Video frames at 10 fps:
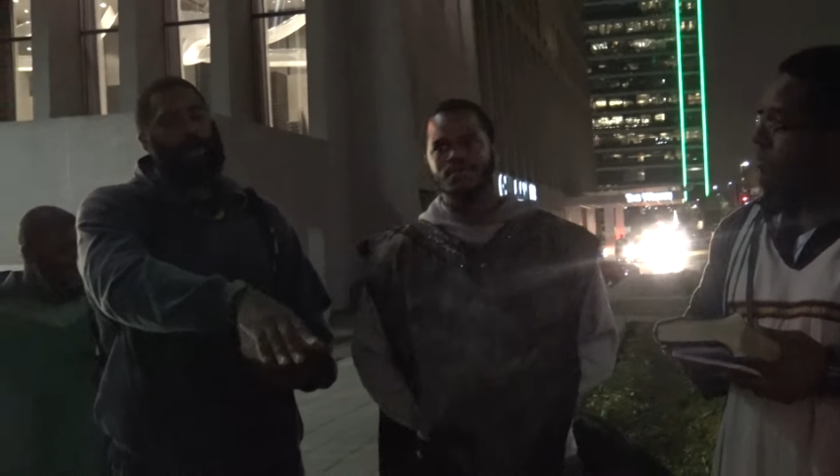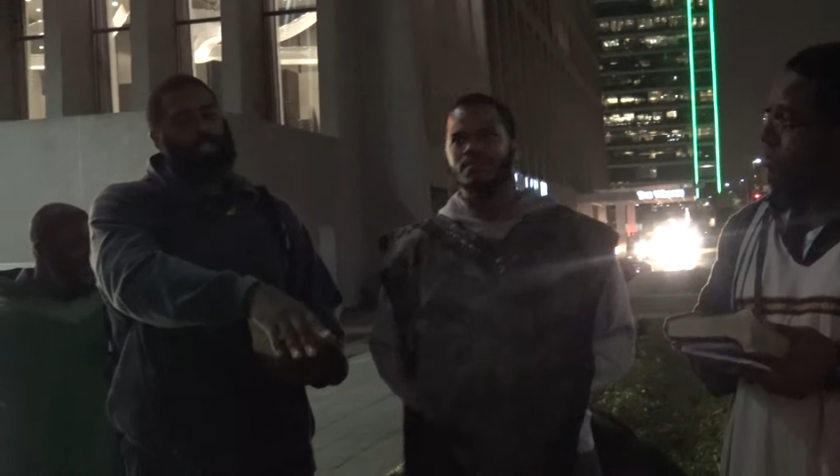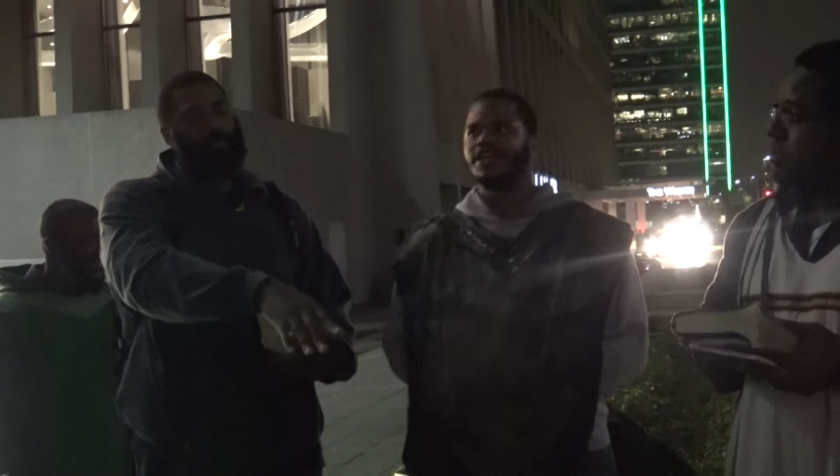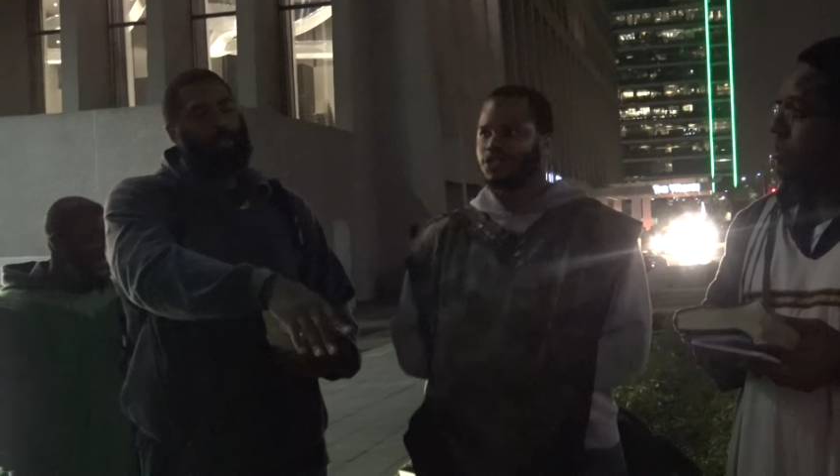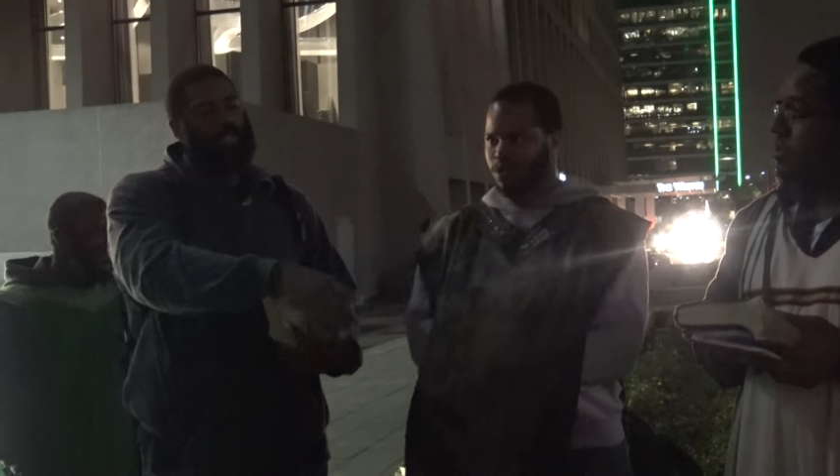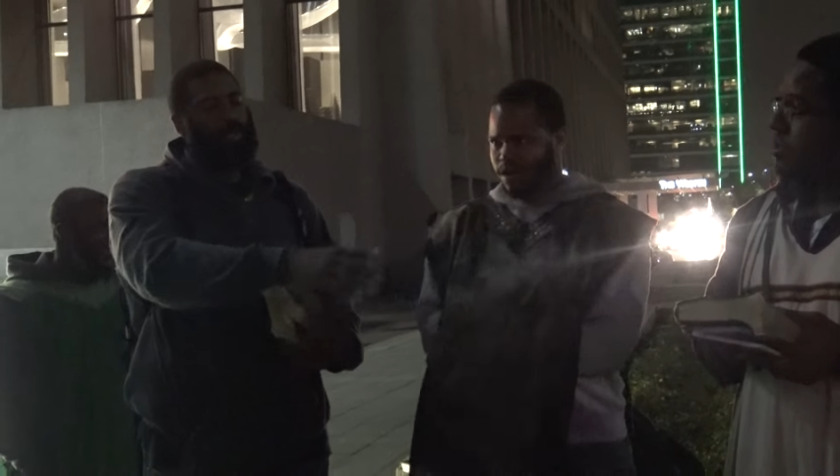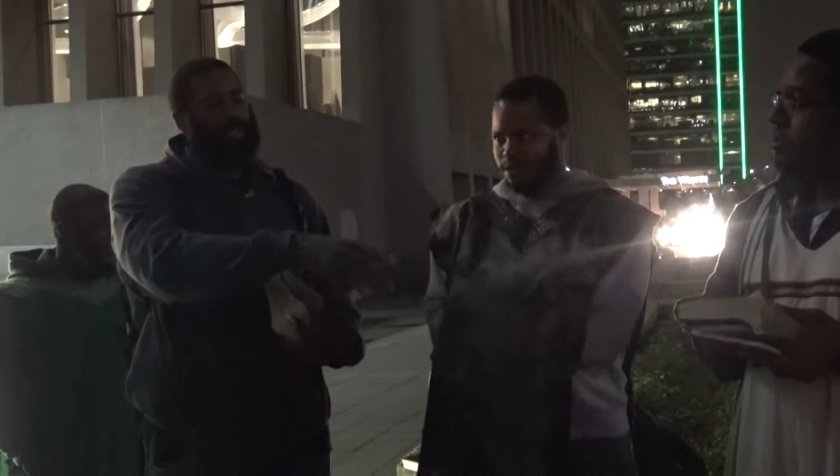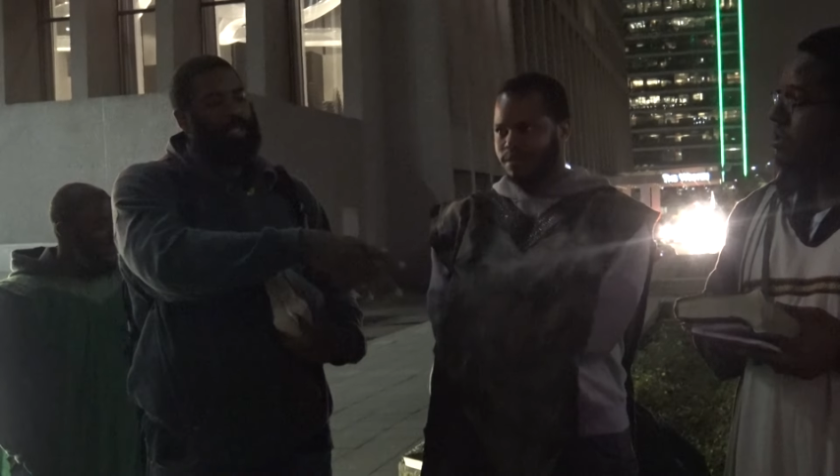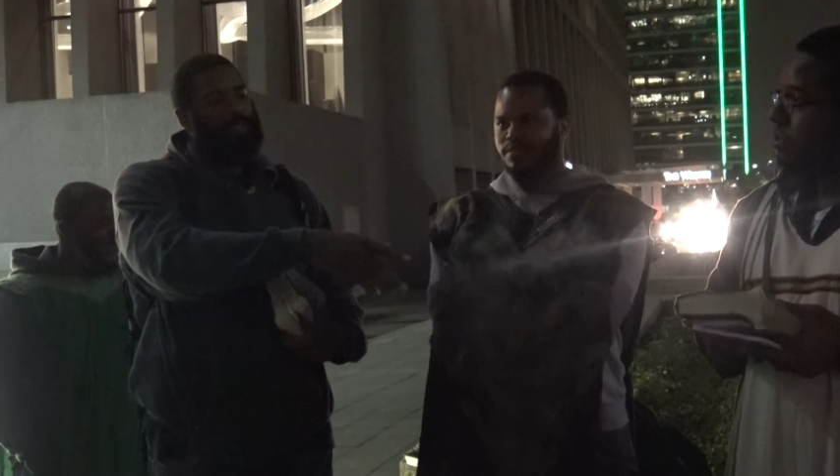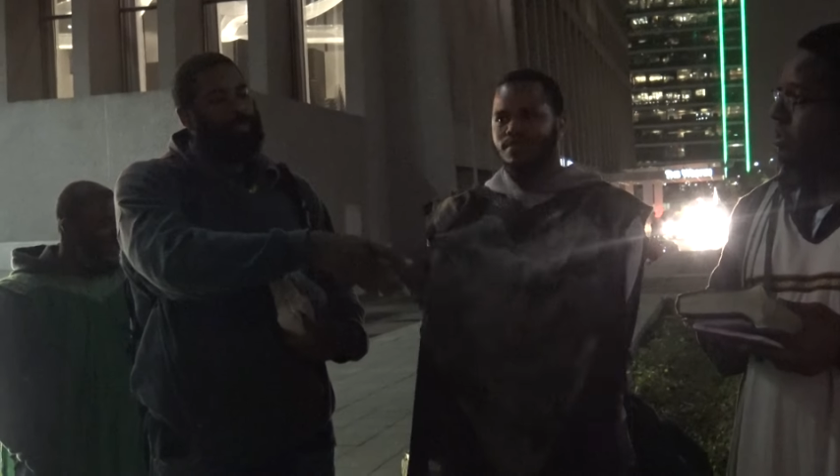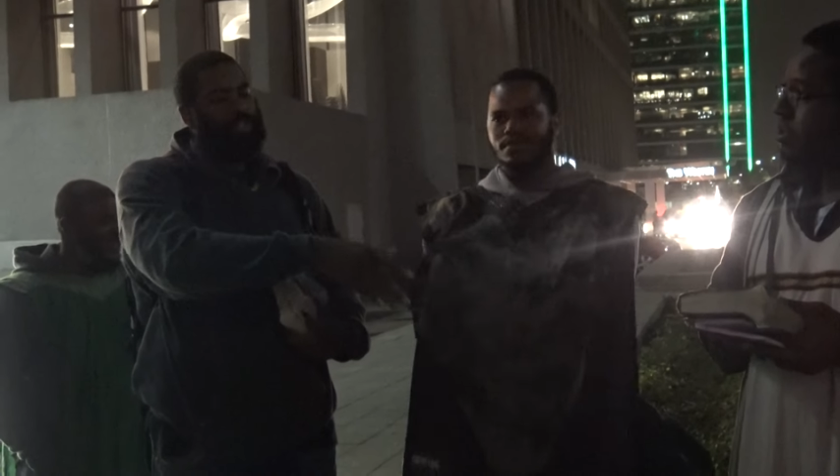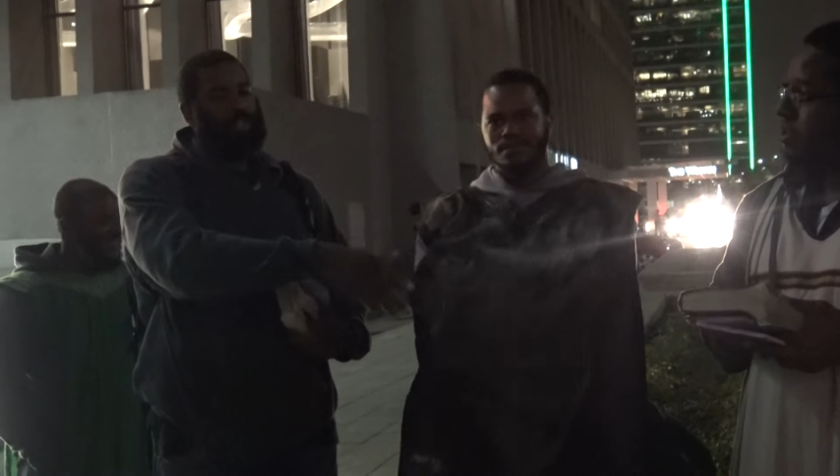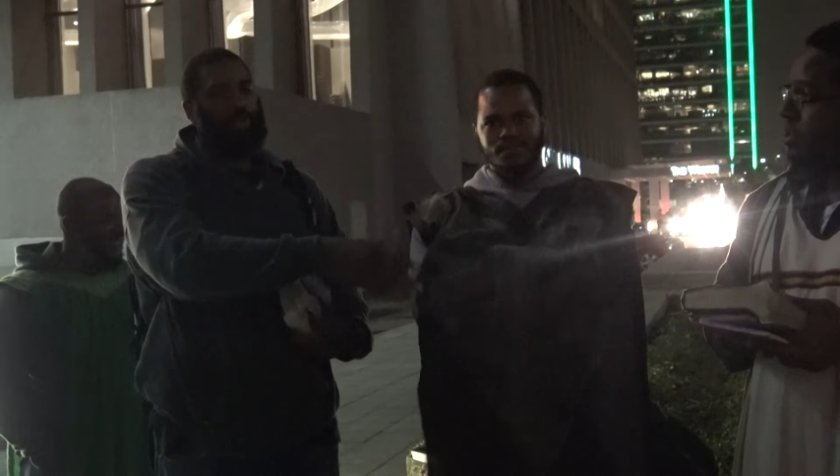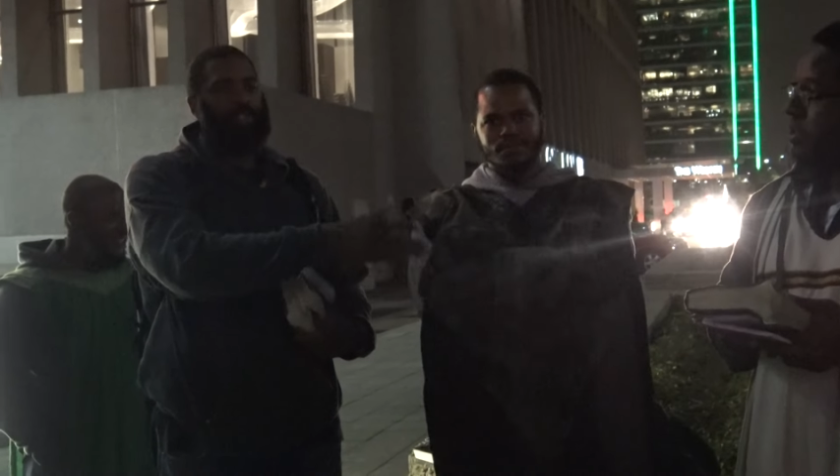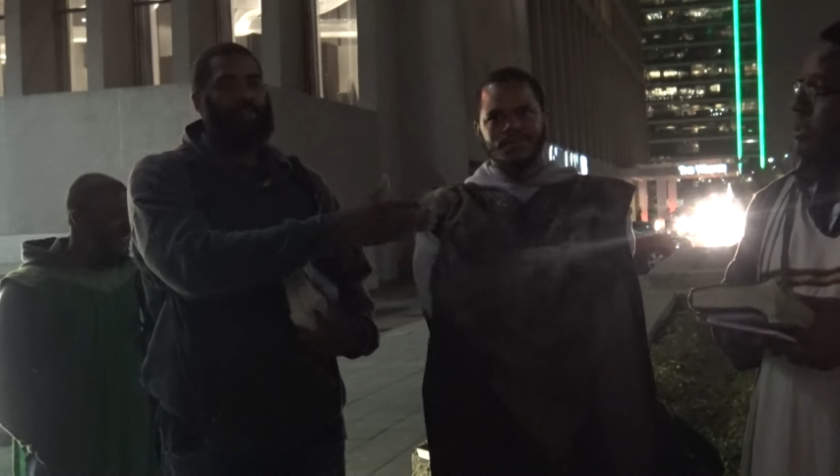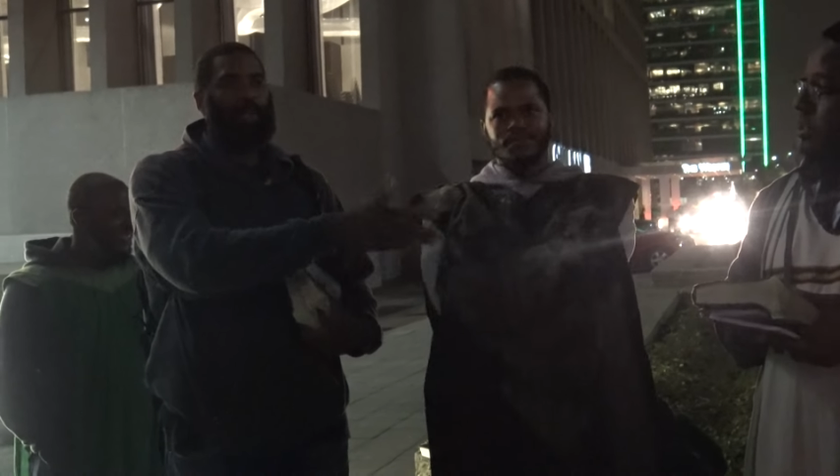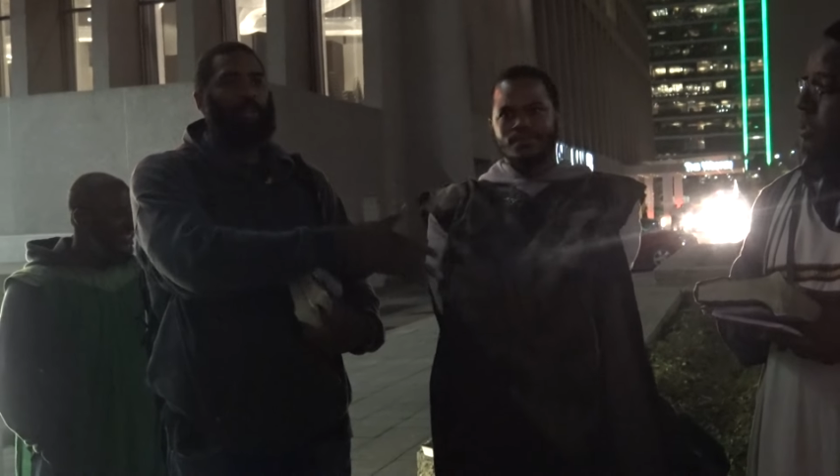That's right. 27th verse it goes to Moses.